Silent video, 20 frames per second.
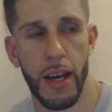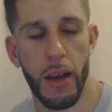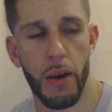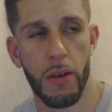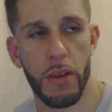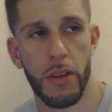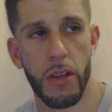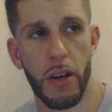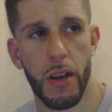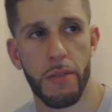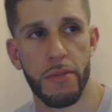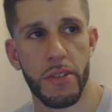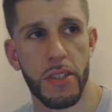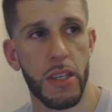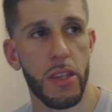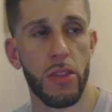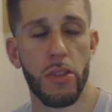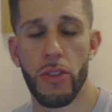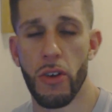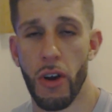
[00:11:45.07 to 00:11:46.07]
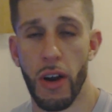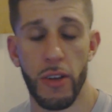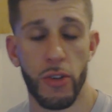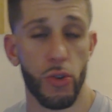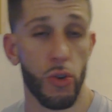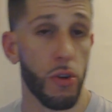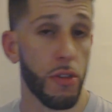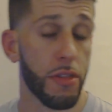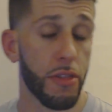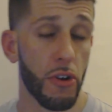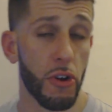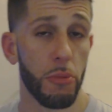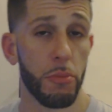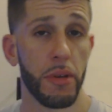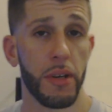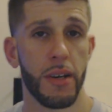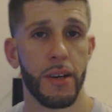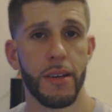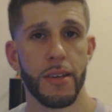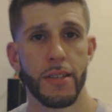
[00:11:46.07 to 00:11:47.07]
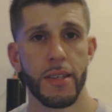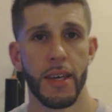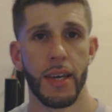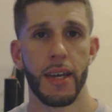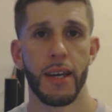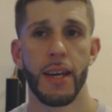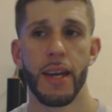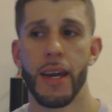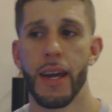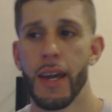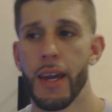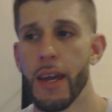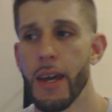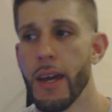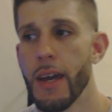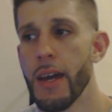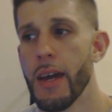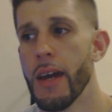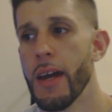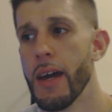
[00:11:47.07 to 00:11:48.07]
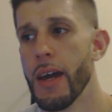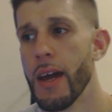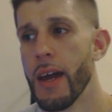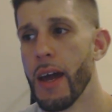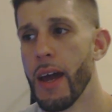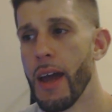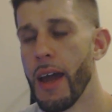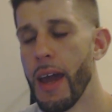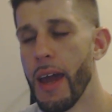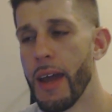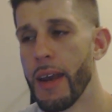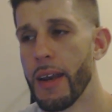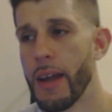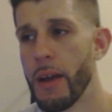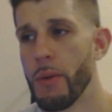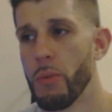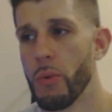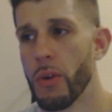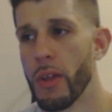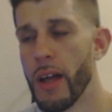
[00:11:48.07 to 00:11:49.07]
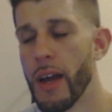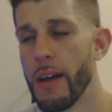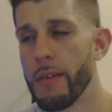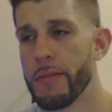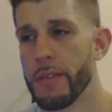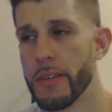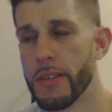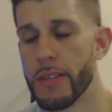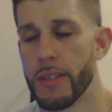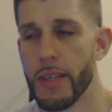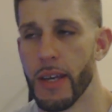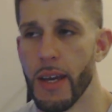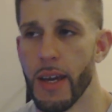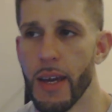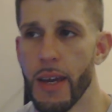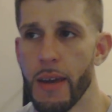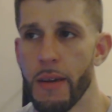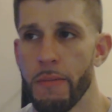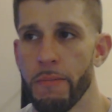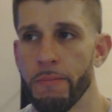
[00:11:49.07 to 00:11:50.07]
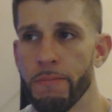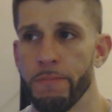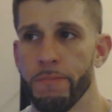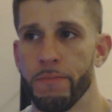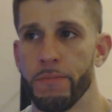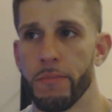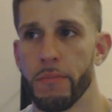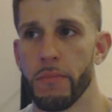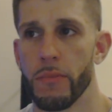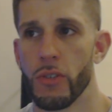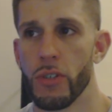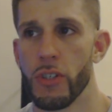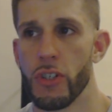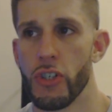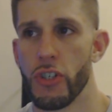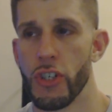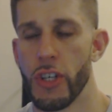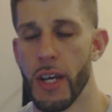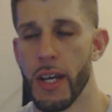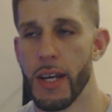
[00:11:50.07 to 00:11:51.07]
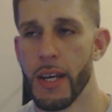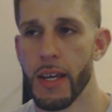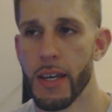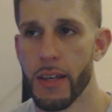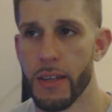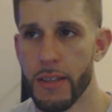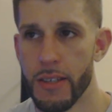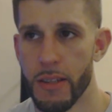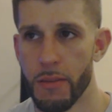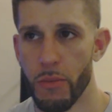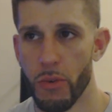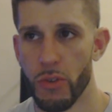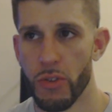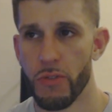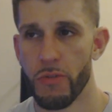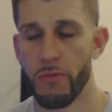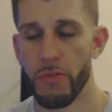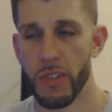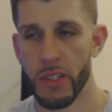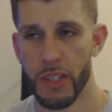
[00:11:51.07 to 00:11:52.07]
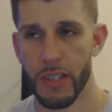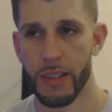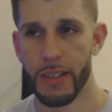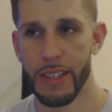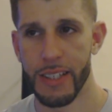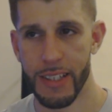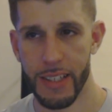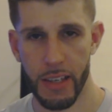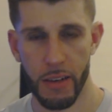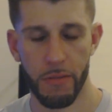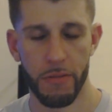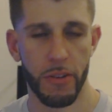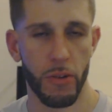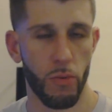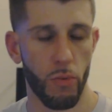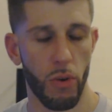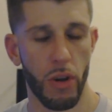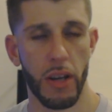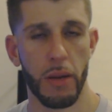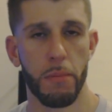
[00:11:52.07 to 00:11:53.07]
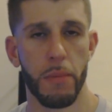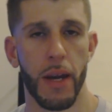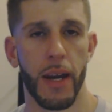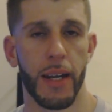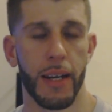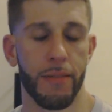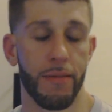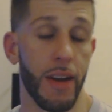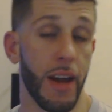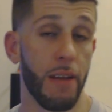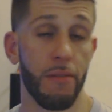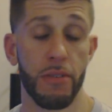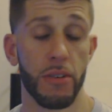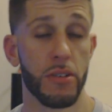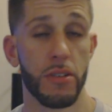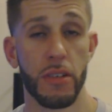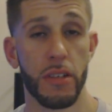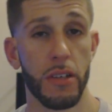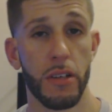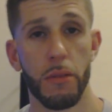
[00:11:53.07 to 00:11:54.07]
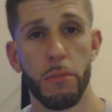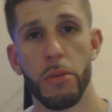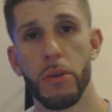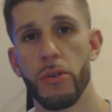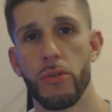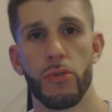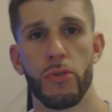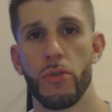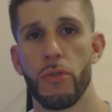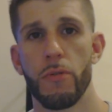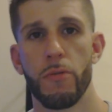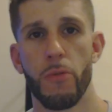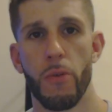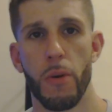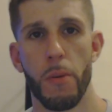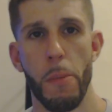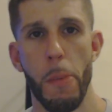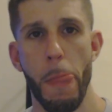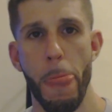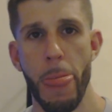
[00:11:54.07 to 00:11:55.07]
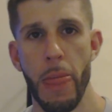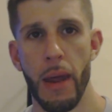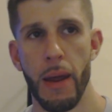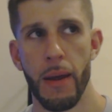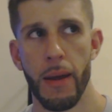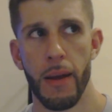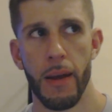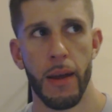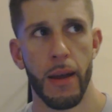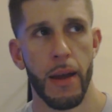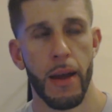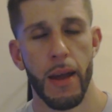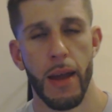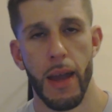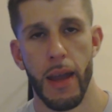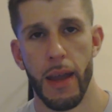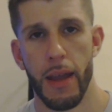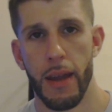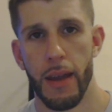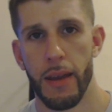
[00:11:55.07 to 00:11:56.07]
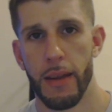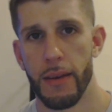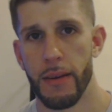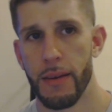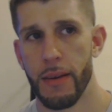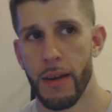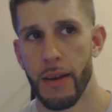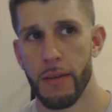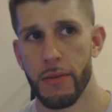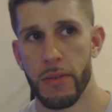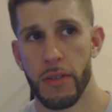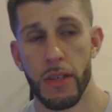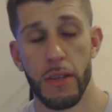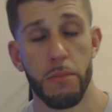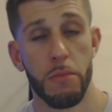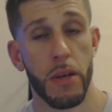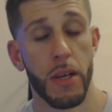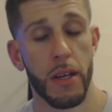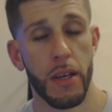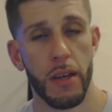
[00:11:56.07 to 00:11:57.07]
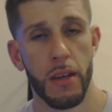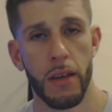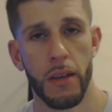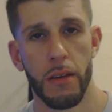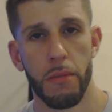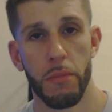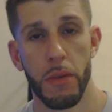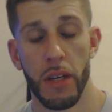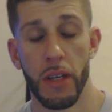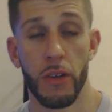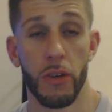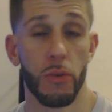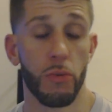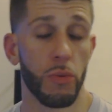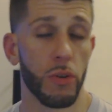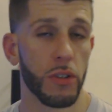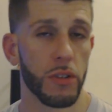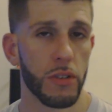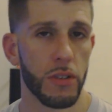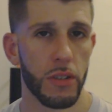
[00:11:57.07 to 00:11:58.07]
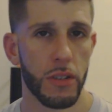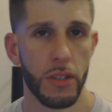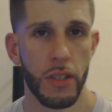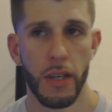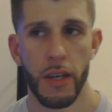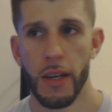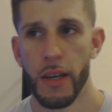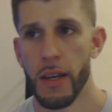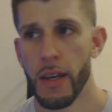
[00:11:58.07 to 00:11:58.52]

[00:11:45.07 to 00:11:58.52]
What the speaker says: I saw Thurman in his heyday, and I will have to say, Shady is the most physically gifted running back I've ever seen in a Bills uniform, and I've seen many good ones.